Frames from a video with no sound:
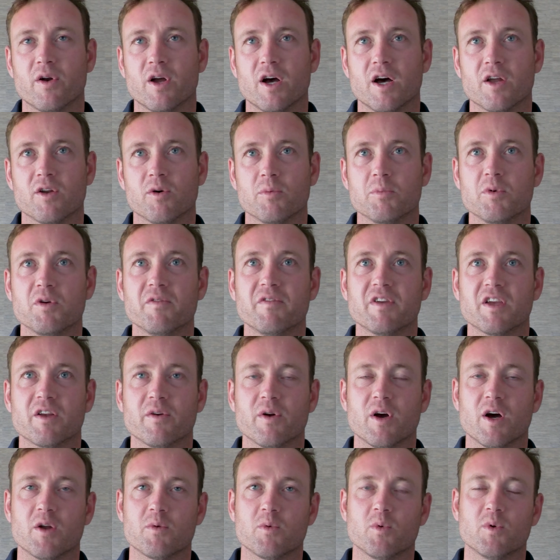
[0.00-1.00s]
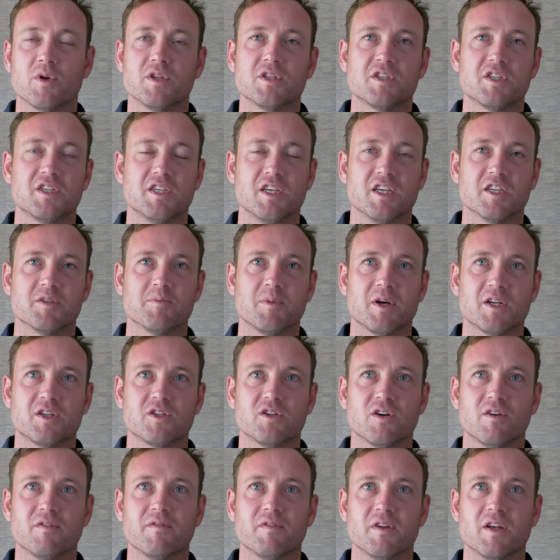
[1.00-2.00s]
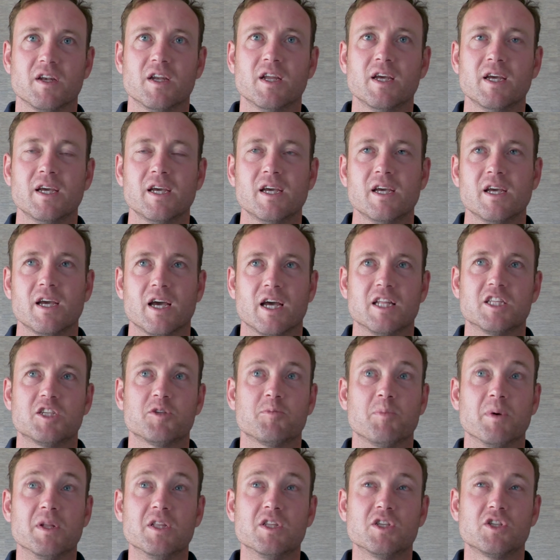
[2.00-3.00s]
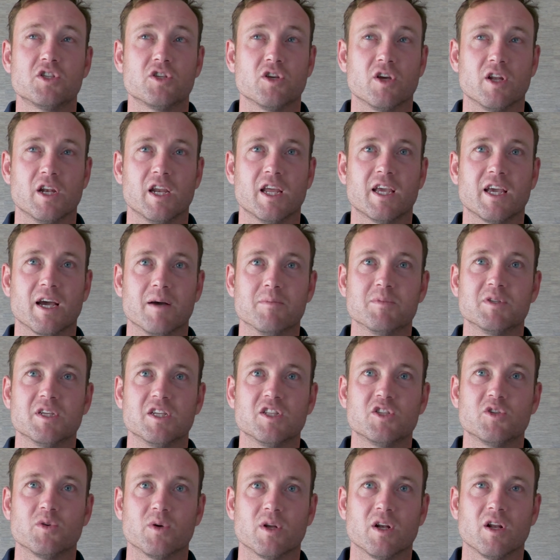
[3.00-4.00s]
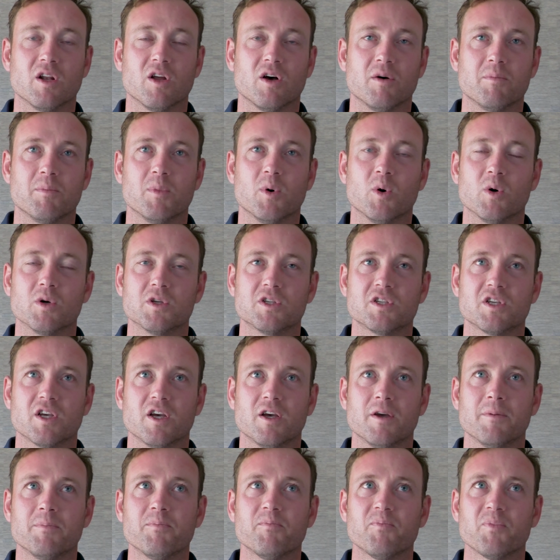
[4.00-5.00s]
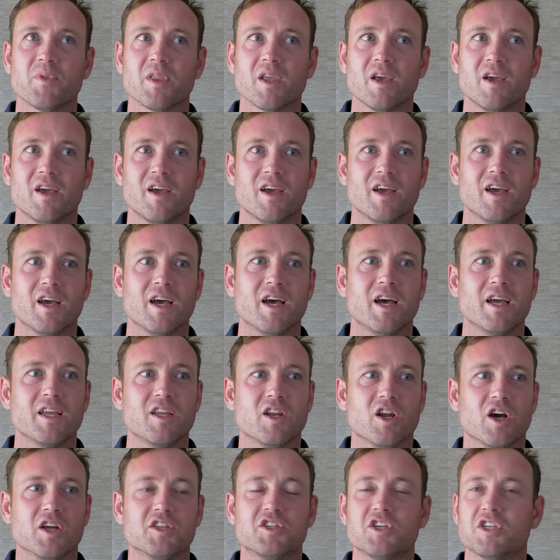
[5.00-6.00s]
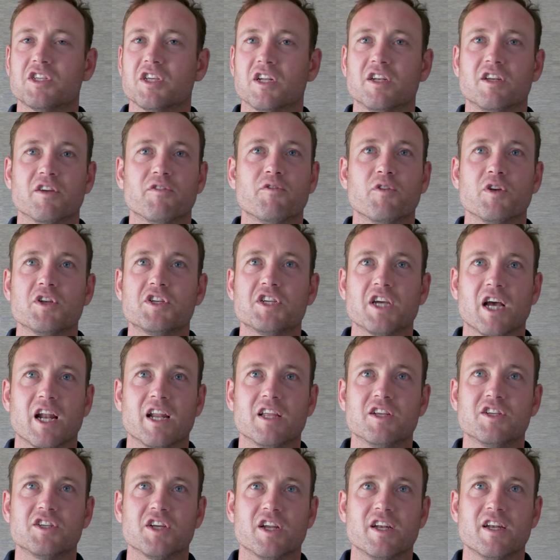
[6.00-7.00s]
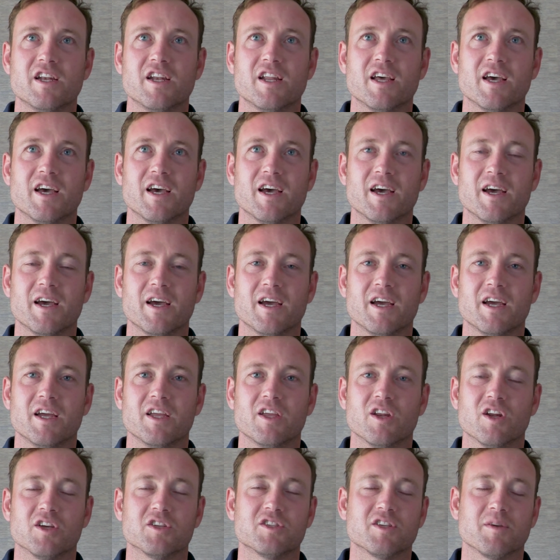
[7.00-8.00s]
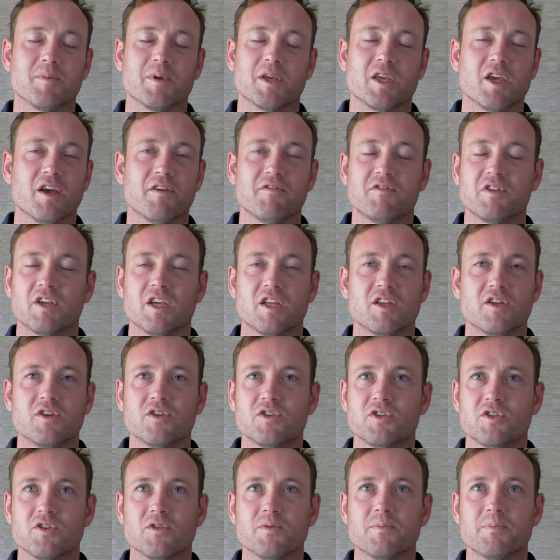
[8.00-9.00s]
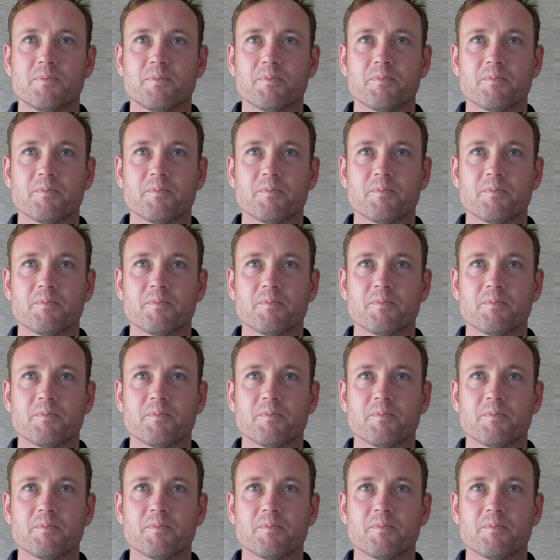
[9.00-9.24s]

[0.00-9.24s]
around or moving around we wouldn't see as much of, and spin certainly comes into it a lot more. So it's just a different challenge, and something you have to get used to.